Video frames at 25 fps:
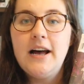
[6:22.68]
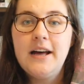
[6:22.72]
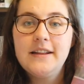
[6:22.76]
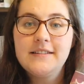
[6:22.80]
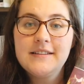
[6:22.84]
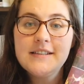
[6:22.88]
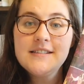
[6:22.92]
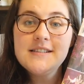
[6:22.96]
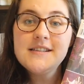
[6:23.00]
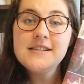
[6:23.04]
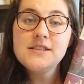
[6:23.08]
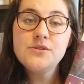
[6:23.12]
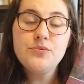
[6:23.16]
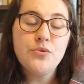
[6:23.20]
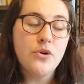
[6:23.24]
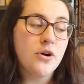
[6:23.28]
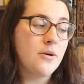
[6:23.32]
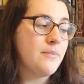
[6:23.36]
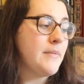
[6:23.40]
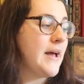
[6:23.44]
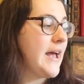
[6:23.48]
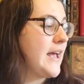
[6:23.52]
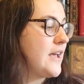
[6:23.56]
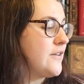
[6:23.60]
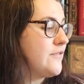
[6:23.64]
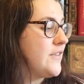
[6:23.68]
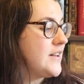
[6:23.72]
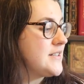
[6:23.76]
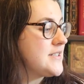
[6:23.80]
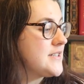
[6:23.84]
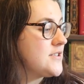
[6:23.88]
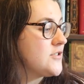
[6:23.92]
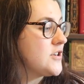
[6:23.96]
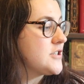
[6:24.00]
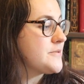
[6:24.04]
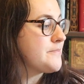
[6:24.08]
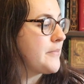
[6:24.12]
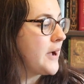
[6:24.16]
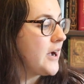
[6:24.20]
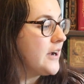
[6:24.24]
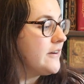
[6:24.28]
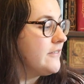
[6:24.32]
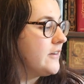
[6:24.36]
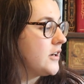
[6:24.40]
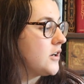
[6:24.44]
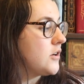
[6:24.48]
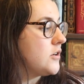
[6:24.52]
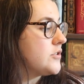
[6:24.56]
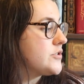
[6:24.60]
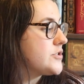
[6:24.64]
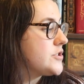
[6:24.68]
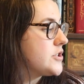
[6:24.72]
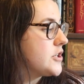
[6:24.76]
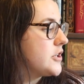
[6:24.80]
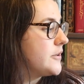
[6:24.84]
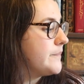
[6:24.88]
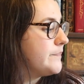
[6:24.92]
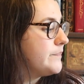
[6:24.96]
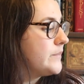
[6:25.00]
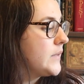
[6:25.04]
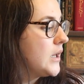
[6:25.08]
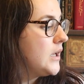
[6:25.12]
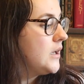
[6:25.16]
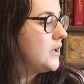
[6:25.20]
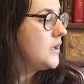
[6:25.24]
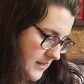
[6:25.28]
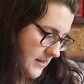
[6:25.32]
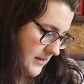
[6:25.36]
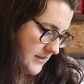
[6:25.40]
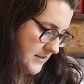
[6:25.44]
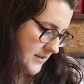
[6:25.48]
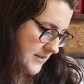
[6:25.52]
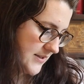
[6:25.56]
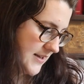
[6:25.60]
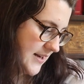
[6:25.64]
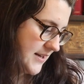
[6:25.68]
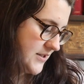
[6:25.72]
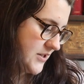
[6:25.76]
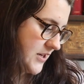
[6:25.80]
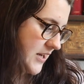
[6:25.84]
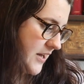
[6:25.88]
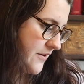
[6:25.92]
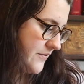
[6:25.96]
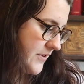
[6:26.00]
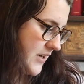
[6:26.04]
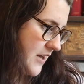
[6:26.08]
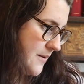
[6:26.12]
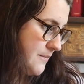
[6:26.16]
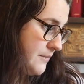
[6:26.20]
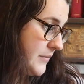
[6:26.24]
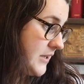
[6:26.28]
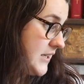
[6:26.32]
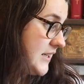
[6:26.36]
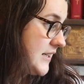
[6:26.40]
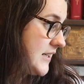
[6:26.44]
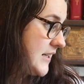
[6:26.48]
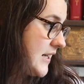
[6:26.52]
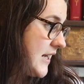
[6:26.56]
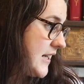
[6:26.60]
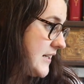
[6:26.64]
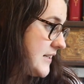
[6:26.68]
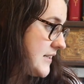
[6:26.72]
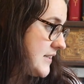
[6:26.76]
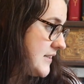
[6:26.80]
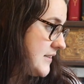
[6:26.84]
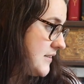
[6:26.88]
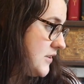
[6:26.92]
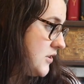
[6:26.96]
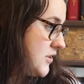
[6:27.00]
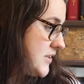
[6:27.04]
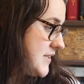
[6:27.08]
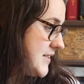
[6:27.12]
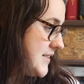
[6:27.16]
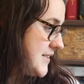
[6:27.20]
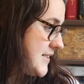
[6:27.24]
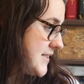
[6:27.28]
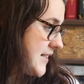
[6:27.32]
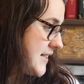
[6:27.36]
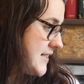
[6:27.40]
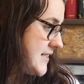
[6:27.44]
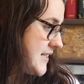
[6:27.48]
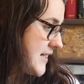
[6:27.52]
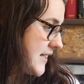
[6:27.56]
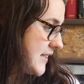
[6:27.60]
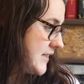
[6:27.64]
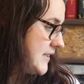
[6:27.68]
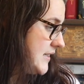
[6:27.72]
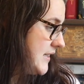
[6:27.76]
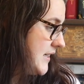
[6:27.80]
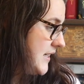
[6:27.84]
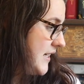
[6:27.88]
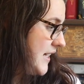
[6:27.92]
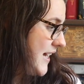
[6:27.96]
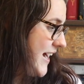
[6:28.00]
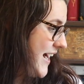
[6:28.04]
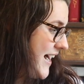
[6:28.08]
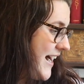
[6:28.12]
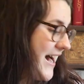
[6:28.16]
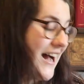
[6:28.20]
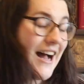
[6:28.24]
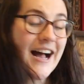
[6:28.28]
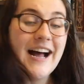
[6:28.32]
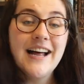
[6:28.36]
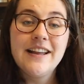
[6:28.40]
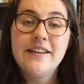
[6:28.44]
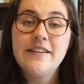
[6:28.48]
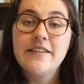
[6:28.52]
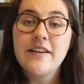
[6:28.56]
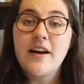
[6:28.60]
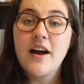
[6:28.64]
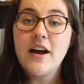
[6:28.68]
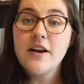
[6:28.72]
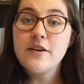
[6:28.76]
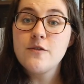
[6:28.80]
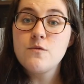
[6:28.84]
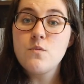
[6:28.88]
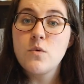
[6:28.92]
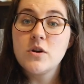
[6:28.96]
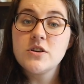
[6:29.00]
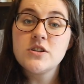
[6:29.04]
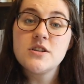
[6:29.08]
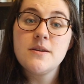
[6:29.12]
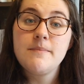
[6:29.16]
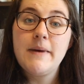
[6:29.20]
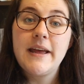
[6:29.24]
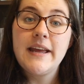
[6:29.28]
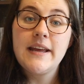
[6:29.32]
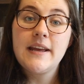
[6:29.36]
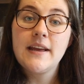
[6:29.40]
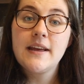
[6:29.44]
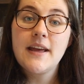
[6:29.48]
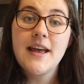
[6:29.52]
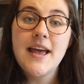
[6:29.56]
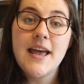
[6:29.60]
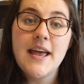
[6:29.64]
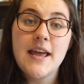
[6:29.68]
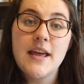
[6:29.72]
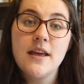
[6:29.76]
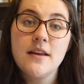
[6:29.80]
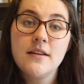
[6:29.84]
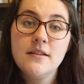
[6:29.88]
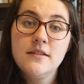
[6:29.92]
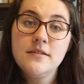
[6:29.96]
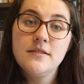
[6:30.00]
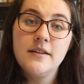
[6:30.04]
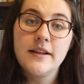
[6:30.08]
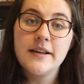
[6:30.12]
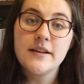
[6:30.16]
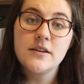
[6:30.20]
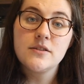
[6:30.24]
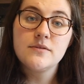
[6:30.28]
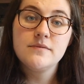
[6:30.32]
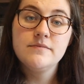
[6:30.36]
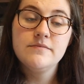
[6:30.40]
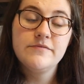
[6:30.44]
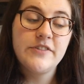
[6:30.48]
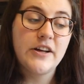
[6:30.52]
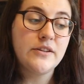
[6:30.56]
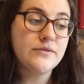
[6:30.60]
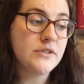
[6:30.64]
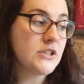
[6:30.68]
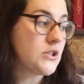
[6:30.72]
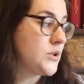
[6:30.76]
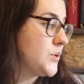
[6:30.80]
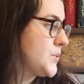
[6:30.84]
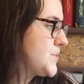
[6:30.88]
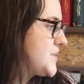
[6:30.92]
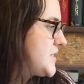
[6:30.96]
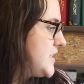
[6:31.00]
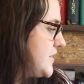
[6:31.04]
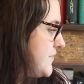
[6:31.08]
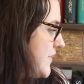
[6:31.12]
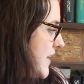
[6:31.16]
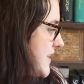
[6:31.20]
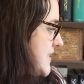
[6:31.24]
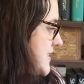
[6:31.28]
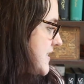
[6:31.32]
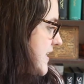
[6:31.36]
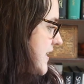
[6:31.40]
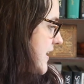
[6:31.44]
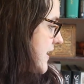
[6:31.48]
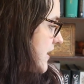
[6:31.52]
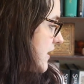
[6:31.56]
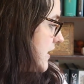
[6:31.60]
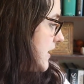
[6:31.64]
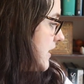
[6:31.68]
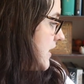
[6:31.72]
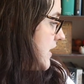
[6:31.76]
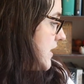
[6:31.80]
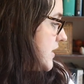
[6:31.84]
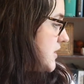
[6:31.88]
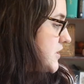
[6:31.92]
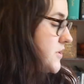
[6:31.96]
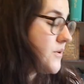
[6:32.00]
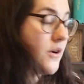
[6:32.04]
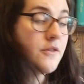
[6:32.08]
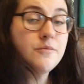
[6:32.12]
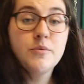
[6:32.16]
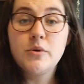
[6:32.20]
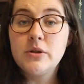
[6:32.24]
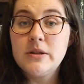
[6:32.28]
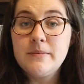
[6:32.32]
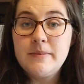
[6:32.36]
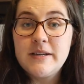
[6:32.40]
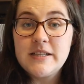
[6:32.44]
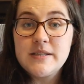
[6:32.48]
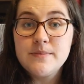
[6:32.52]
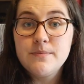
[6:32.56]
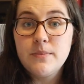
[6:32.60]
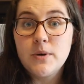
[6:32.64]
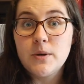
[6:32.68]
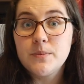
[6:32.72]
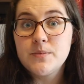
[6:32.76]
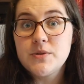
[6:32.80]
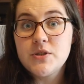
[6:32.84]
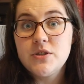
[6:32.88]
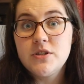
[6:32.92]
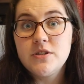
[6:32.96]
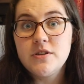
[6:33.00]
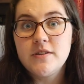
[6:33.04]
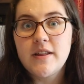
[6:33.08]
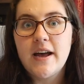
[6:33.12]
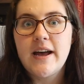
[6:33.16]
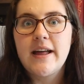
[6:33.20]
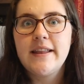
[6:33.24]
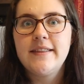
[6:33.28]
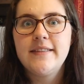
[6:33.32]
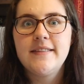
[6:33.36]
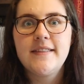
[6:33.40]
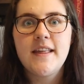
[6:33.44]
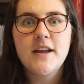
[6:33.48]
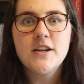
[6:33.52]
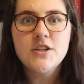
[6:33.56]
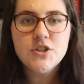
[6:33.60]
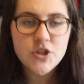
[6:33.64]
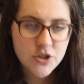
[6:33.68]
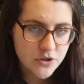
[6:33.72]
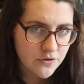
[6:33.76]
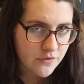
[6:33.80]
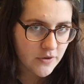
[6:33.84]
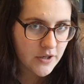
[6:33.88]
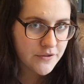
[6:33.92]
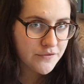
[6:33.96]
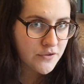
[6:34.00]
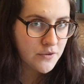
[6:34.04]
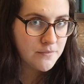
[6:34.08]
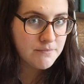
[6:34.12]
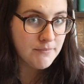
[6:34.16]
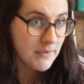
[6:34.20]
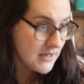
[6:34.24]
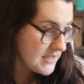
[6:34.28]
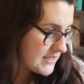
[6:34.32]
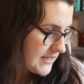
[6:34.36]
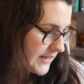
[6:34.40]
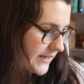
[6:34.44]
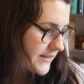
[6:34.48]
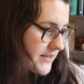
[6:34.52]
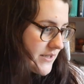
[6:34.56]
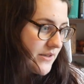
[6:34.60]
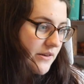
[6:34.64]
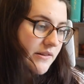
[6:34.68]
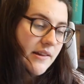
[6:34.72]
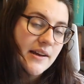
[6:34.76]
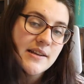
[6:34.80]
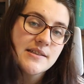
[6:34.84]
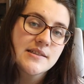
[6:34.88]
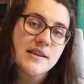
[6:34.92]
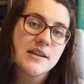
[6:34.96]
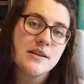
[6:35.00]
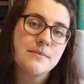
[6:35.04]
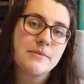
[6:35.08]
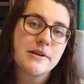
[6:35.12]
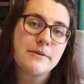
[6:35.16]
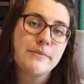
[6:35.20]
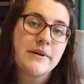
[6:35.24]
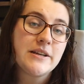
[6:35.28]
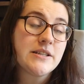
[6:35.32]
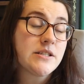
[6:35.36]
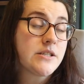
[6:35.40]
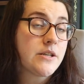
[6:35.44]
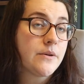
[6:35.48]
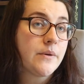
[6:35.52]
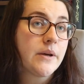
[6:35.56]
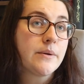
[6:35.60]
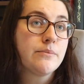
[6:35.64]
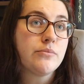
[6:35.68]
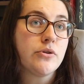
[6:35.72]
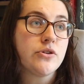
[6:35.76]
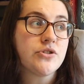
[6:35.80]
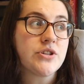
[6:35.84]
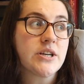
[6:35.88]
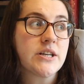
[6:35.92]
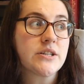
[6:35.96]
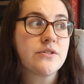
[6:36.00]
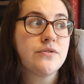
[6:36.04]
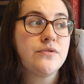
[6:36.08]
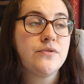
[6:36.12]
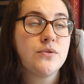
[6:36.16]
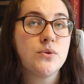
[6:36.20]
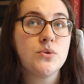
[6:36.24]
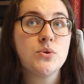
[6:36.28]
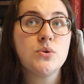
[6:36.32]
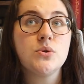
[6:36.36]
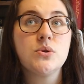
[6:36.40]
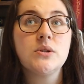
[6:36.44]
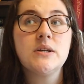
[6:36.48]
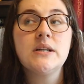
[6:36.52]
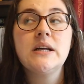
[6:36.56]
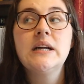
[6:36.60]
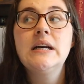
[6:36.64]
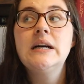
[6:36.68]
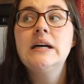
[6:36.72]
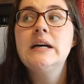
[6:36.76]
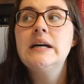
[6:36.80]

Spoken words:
This is from a fancy dress pirate costume. It doesn't actually have a name, but it looks exciting. And I want to make a like velvet corseted vest thing. So I've bought the bits and bobs to do that and they should arrive on Monday. So that's going to be my sewing project for